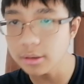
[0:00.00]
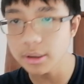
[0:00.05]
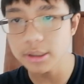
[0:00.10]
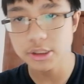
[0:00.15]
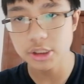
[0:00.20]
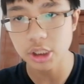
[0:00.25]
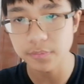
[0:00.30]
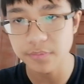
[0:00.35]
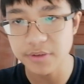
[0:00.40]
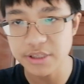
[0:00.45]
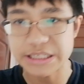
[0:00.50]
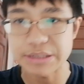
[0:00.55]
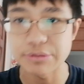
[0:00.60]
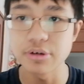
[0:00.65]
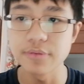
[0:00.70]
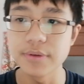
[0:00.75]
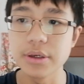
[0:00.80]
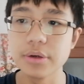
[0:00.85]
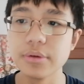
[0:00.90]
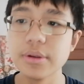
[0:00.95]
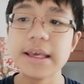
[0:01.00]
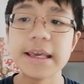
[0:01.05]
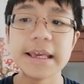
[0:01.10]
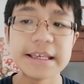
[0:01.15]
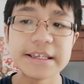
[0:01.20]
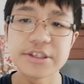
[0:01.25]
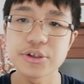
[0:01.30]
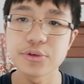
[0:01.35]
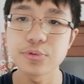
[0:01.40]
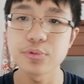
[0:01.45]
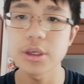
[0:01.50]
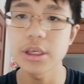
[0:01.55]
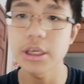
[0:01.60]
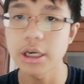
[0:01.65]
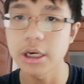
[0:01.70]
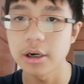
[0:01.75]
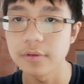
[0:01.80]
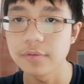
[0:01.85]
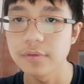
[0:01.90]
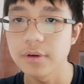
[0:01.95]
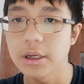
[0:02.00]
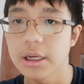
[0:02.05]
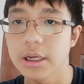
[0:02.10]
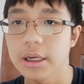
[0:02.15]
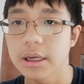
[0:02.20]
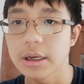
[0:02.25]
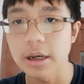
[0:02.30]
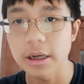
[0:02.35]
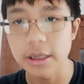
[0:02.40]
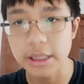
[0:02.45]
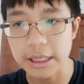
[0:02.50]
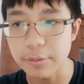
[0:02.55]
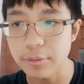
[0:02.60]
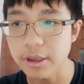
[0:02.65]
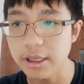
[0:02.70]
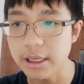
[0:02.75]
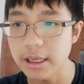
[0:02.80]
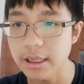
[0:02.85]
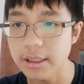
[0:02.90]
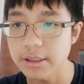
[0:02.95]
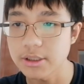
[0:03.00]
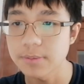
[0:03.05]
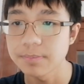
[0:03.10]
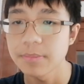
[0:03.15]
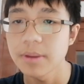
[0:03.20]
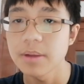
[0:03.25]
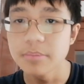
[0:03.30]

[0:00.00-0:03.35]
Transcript: let's obviously review the history of hearing aids.